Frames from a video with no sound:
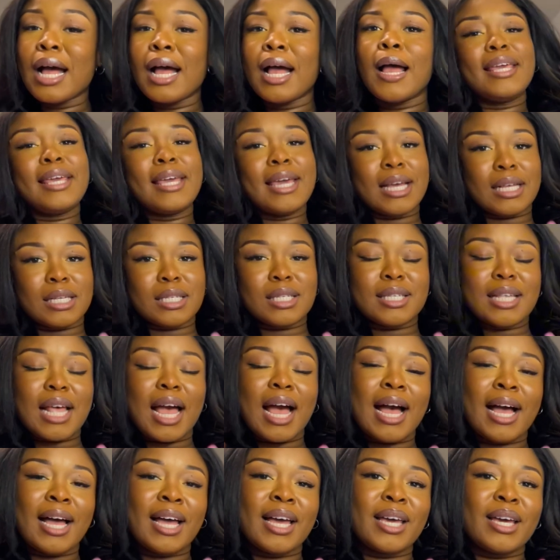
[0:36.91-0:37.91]
Yes,
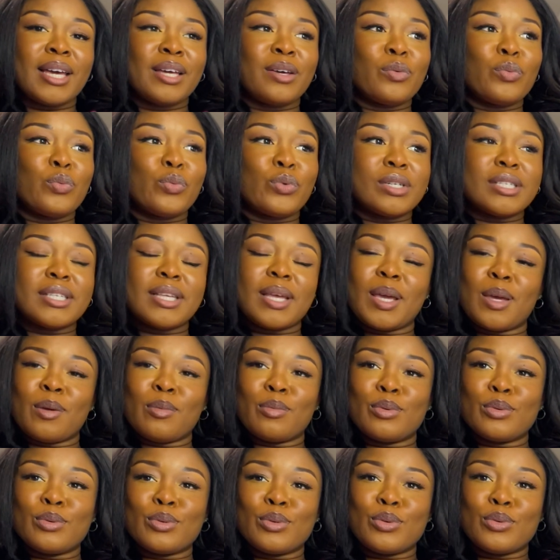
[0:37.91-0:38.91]
I was
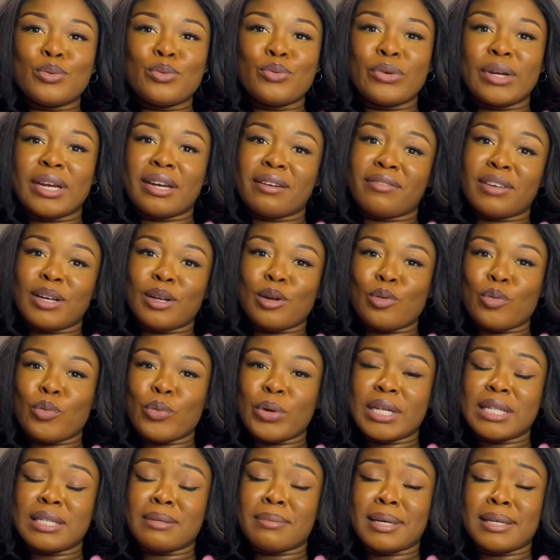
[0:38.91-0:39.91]
able to
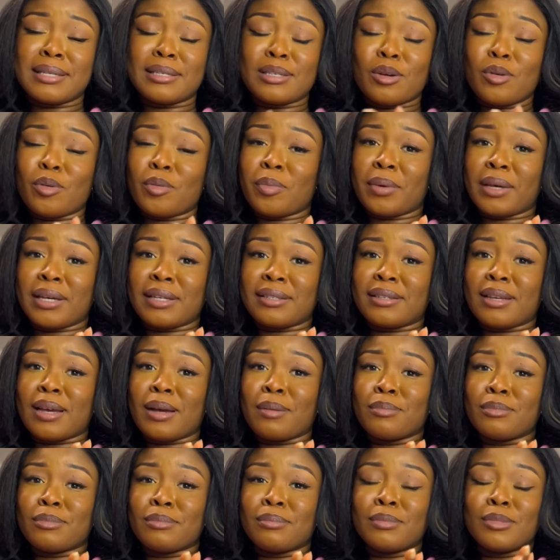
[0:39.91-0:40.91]
reevaluate my
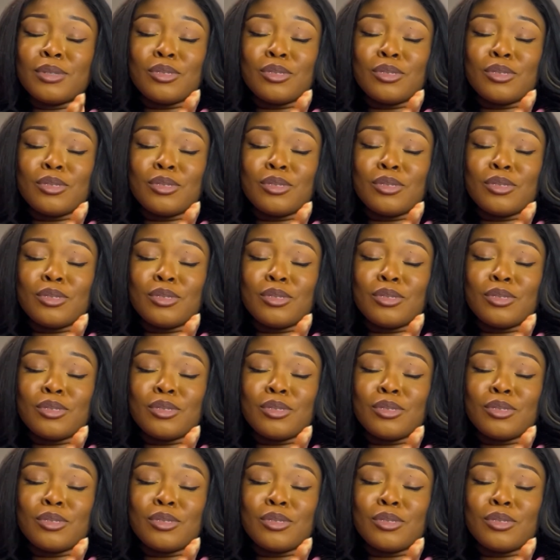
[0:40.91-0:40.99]
self-exam